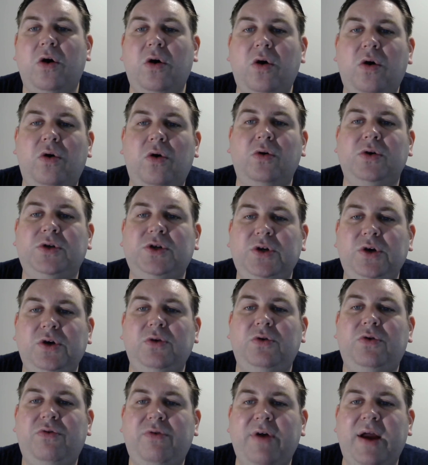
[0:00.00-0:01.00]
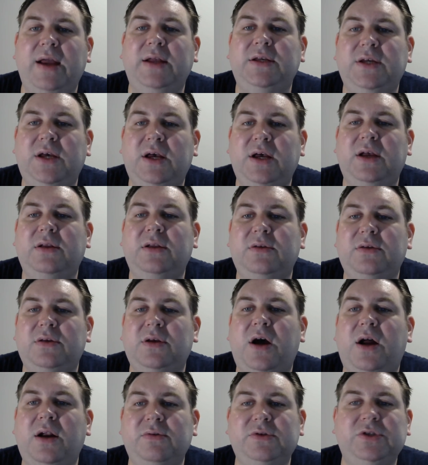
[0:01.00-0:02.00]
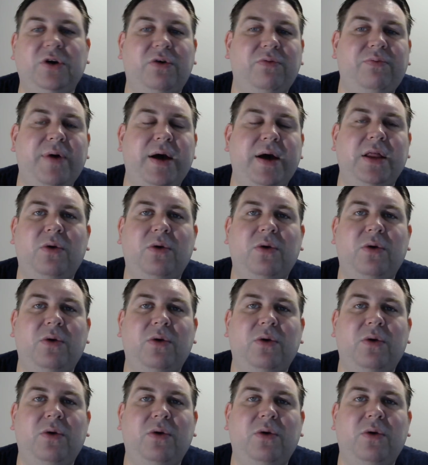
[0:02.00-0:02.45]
or to create a kind of software